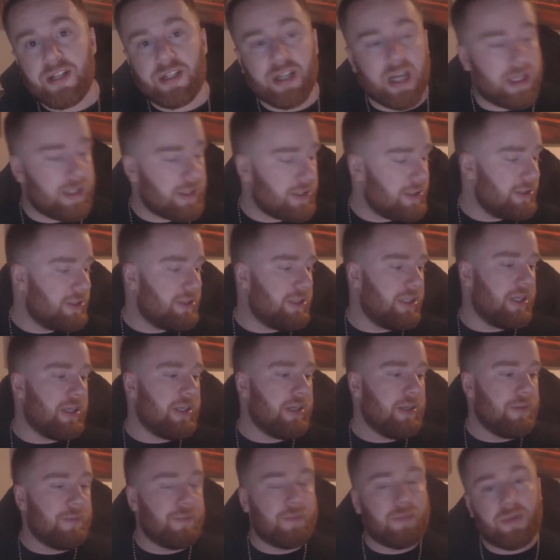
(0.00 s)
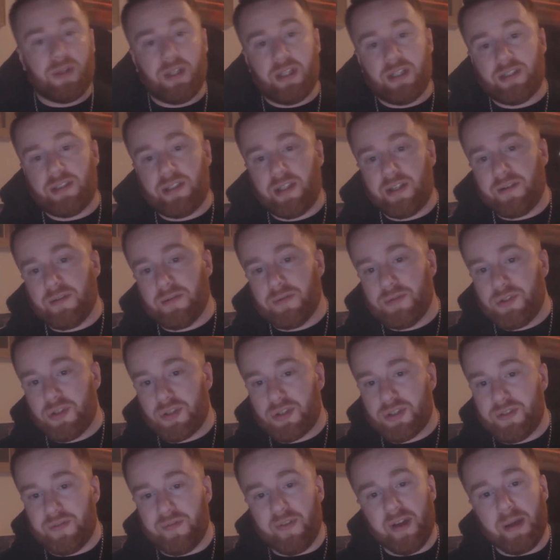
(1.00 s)
As you guys can see, this thing
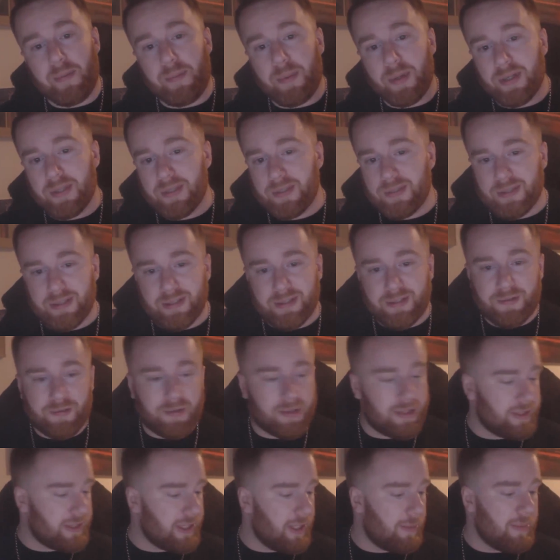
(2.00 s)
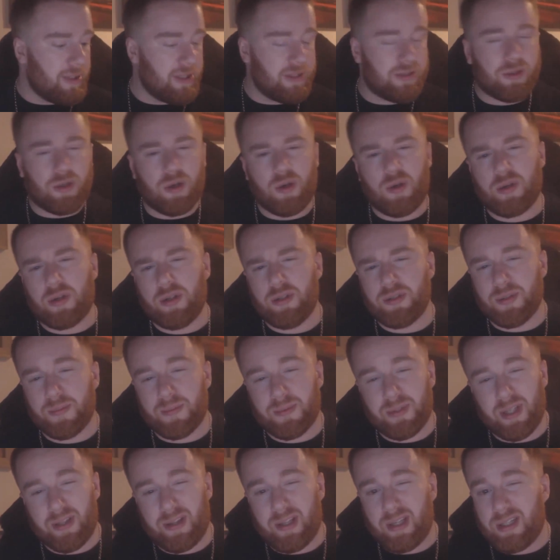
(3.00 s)
drugs the vapor. It's crazy. I mean, this coil goes
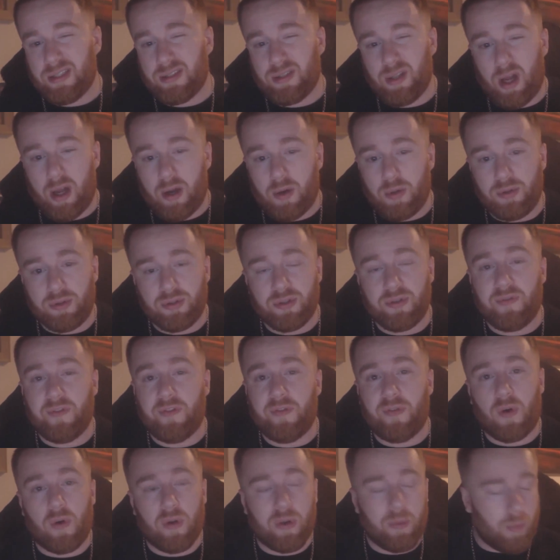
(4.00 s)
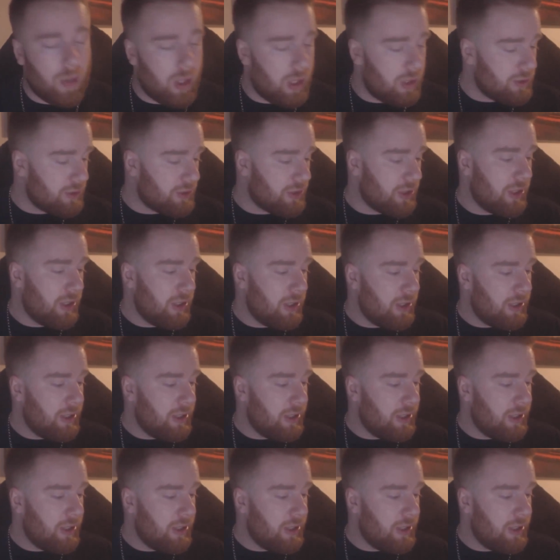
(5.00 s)
up to, I think it's like 140 watts.